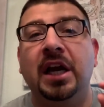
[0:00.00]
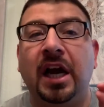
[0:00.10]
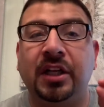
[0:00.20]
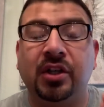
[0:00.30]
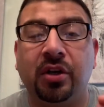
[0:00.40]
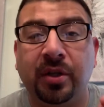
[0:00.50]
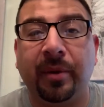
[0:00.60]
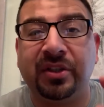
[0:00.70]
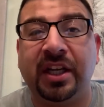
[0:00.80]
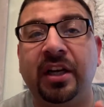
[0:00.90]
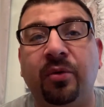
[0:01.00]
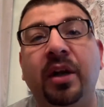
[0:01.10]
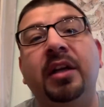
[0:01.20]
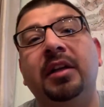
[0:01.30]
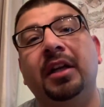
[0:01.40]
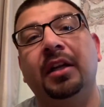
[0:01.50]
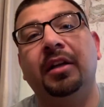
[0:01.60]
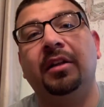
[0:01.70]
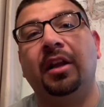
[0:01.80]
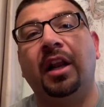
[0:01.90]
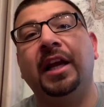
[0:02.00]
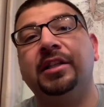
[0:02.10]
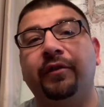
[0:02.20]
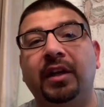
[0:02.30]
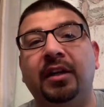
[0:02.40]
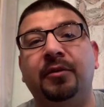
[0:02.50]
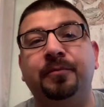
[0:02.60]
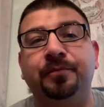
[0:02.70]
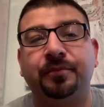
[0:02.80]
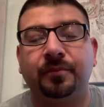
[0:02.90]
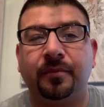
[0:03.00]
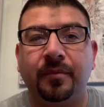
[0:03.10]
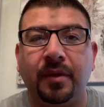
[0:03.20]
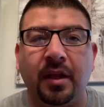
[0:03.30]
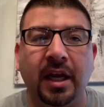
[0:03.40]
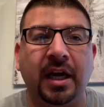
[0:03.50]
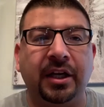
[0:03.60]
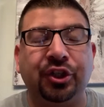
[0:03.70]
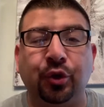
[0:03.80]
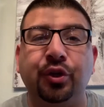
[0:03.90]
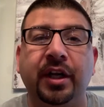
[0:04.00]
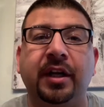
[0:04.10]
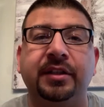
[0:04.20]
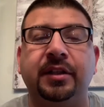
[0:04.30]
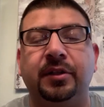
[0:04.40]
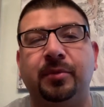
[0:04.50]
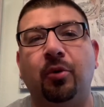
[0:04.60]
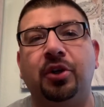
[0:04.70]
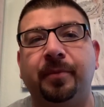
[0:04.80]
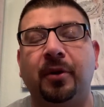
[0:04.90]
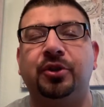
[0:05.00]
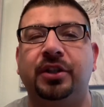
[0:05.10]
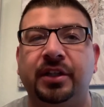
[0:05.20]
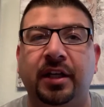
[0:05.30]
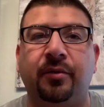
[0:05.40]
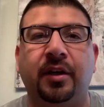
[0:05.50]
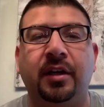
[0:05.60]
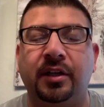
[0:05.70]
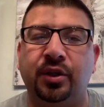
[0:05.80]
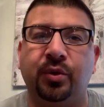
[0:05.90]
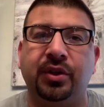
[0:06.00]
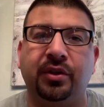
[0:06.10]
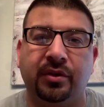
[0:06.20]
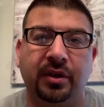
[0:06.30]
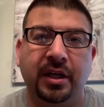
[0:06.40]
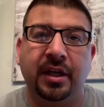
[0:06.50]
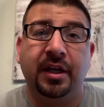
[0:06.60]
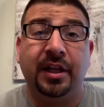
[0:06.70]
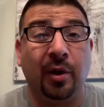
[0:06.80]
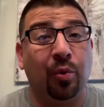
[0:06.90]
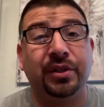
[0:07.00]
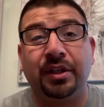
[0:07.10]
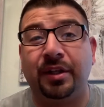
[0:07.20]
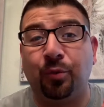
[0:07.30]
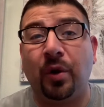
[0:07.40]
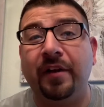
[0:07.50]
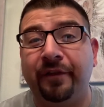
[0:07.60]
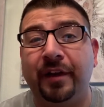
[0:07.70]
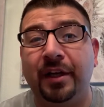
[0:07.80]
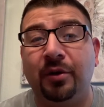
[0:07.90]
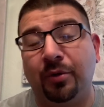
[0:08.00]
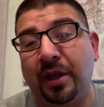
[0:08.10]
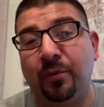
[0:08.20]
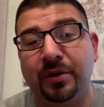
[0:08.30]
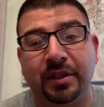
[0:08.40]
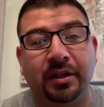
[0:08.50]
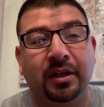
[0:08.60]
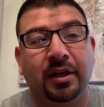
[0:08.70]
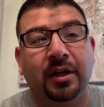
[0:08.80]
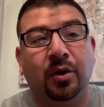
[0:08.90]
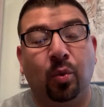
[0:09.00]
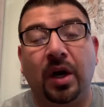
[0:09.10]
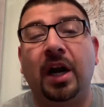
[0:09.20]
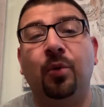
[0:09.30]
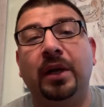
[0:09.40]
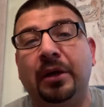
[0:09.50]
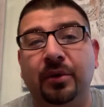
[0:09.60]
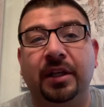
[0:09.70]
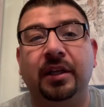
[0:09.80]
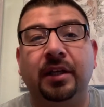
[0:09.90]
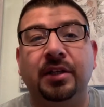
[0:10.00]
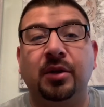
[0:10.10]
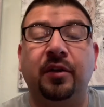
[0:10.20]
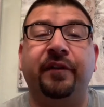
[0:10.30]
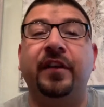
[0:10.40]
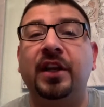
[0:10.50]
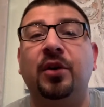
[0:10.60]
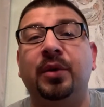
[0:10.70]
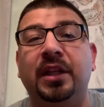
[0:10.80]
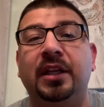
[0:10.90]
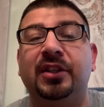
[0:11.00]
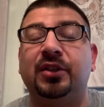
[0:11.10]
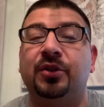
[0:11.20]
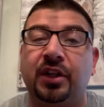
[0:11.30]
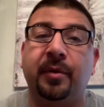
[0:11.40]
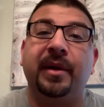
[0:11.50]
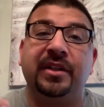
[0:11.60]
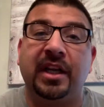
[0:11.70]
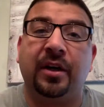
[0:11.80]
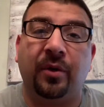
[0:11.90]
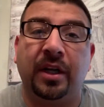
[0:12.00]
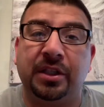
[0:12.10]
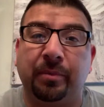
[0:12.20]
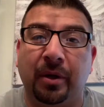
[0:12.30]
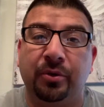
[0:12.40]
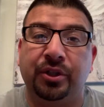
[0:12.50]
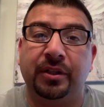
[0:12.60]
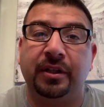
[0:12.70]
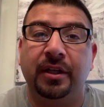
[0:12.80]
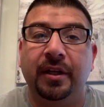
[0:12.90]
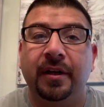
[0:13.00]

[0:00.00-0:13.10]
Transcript: I talked about Tannerite in the last video, and I showed you guys a small explosion of Tannerite, and I told y'all that wasn't the right video, or that wasn't what I went out and did. So the video in this, there's going to be a Tannerite explosion.